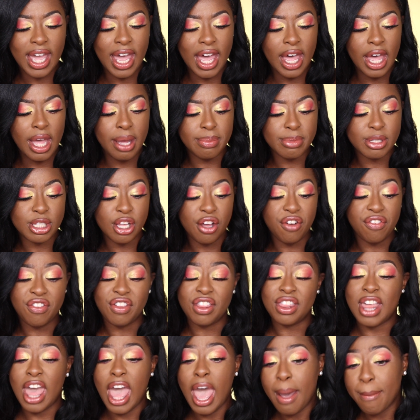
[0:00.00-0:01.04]
So
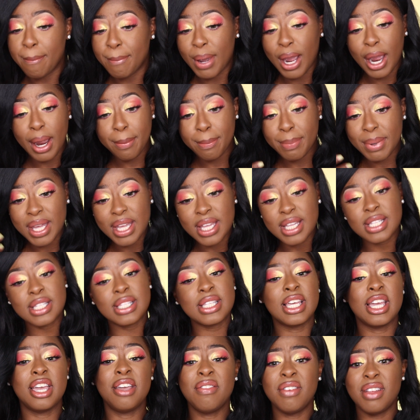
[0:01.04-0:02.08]
for that
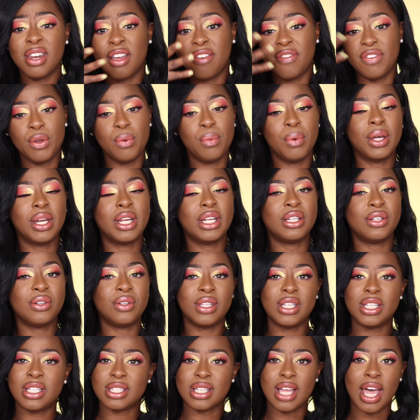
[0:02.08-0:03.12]
purpose, even if you want to
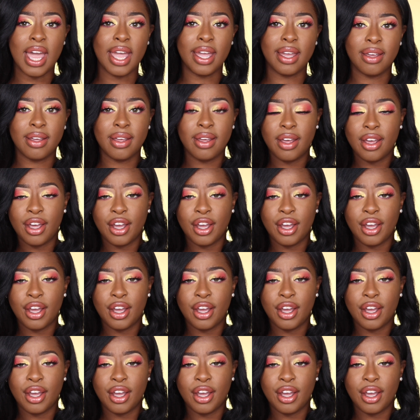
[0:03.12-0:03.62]
do these like